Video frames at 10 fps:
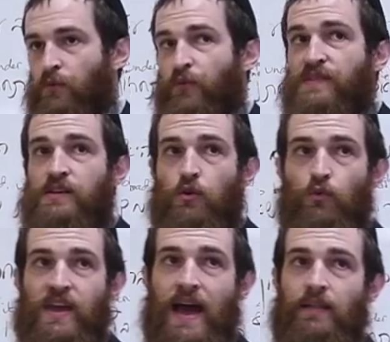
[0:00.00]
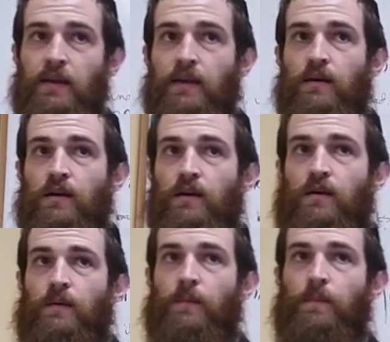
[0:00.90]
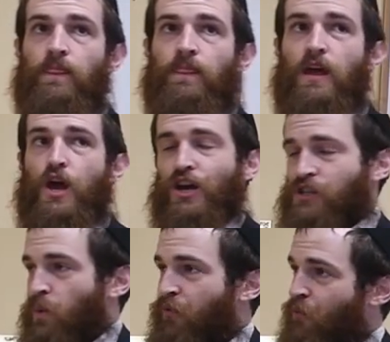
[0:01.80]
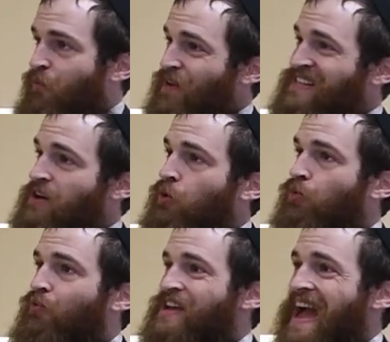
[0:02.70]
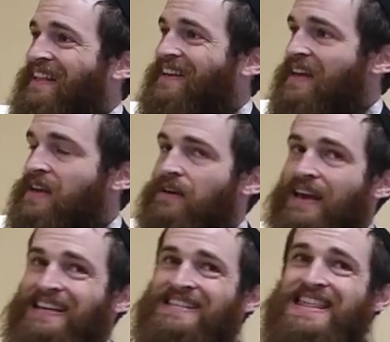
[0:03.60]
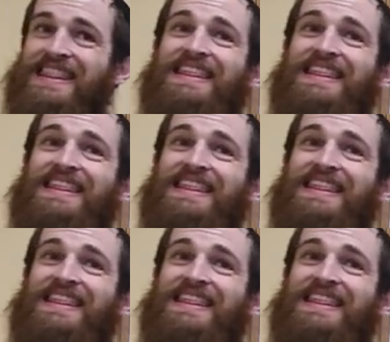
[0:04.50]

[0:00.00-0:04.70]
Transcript: physical reality. So if the physical reality is the